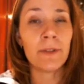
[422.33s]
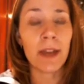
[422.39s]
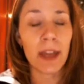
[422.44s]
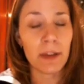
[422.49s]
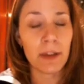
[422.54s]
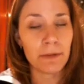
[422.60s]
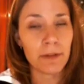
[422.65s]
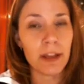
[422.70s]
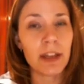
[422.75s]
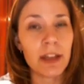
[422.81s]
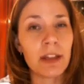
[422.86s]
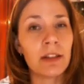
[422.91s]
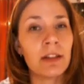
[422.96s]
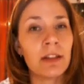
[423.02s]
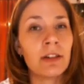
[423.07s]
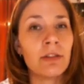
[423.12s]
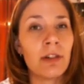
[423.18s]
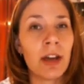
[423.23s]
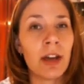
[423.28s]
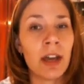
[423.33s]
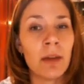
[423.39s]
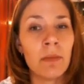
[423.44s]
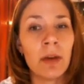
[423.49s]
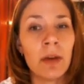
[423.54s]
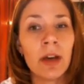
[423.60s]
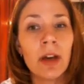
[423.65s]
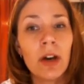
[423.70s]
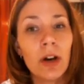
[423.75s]
for every kilogram
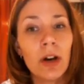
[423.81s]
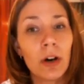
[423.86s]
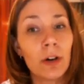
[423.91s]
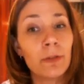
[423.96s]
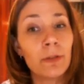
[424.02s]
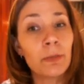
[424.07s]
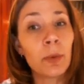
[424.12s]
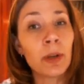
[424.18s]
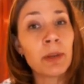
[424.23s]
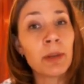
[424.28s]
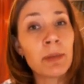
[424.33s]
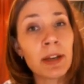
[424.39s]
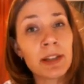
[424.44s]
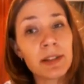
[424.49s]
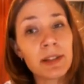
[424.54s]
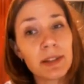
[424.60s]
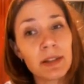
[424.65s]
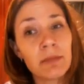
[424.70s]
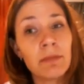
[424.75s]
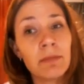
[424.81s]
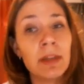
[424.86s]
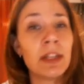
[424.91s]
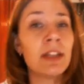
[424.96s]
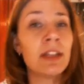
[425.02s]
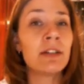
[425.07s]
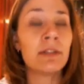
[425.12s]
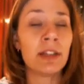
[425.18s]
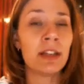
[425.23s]
of body mass
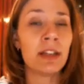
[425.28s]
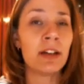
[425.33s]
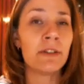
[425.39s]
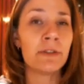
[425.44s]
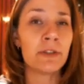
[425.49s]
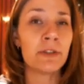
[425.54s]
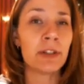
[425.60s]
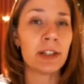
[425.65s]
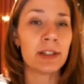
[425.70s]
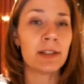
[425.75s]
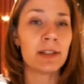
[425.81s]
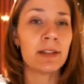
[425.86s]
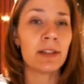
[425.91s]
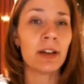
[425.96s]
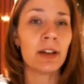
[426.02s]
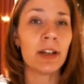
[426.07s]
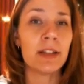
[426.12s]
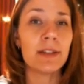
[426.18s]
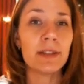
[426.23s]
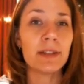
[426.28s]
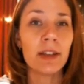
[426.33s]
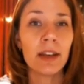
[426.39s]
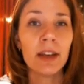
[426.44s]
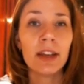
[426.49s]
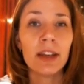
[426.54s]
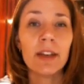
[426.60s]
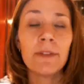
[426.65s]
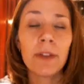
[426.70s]
immediately after exercise.
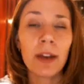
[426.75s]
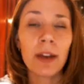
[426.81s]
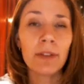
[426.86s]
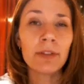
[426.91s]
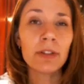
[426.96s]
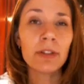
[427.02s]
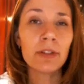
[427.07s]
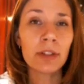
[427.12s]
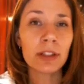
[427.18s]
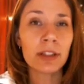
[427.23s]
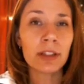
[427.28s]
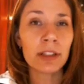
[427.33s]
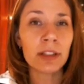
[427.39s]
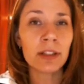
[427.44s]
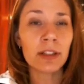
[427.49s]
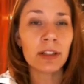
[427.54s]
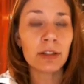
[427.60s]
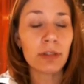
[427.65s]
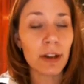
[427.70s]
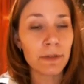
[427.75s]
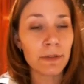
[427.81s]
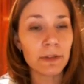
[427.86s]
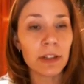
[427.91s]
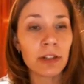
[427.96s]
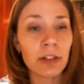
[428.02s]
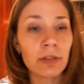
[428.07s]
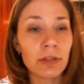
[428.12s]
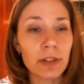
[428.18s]
If you have a look at the graph
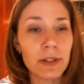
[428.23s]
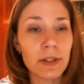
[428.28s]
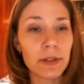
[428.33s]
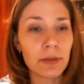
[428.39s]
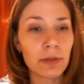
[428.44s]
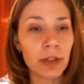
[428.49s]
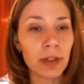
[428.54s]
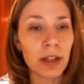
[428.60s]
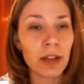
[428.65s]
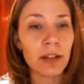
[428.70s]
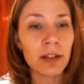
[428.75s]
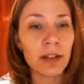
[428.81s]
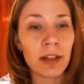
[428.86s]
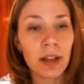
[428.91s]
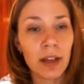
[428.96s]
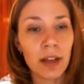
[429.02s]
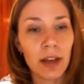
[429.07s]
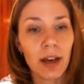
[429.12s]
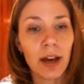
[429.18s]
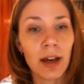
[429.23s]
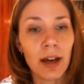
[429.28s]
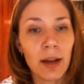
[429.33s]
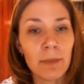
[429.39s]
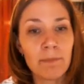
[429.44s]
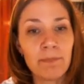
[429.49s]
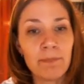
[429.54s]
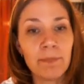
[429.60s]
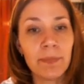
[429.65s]
there on the screen,
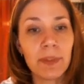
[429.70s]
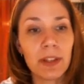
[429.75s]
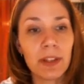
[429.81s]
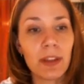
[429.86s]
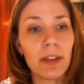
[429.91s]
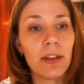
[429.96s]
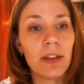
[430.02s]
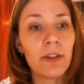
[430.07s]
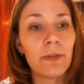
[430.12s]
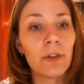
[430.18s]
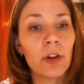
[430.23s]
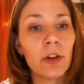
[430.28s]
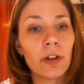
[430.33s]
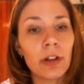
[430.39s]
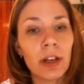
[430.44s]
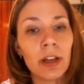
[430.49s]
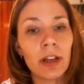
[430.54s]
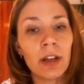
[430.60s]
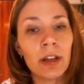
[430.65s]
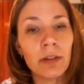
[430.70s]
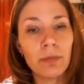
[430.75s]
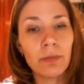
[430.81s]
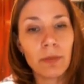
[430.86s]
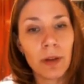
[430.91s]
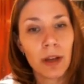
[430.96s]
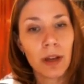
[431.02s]
you've got a